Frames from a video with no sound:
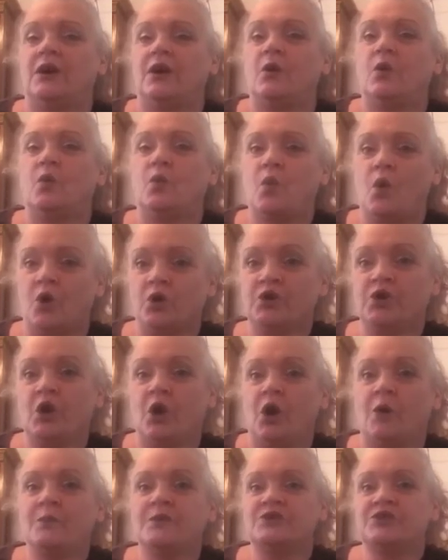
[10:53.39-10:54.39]
what
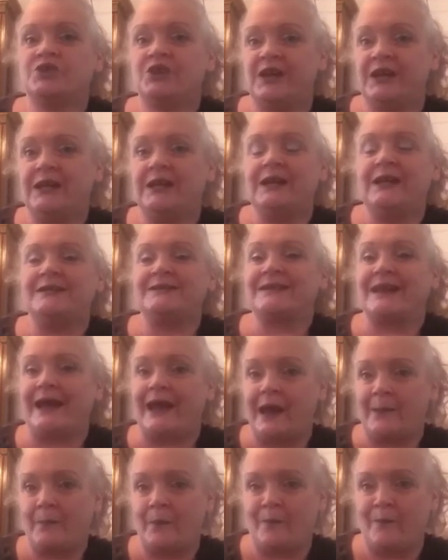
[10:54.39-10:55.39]
your machine is
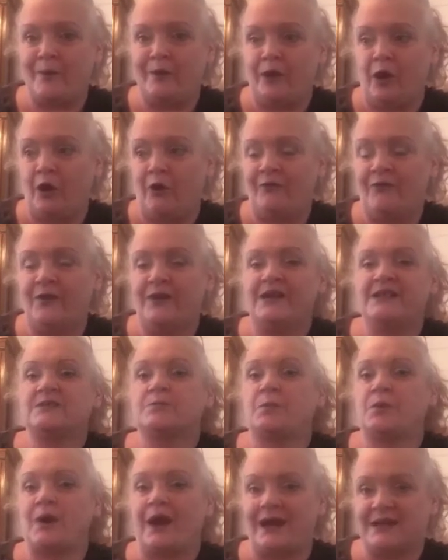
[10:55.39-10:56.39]
capable of is
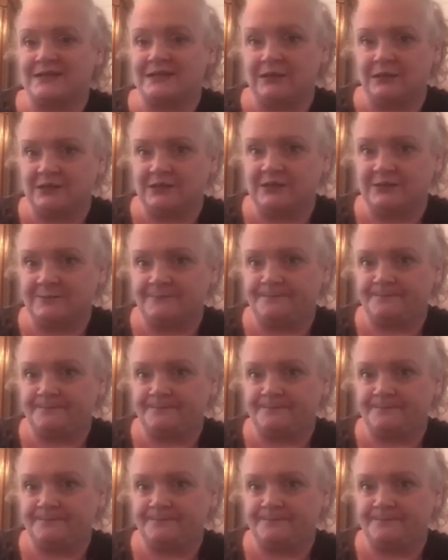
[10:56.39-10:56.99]
priceless.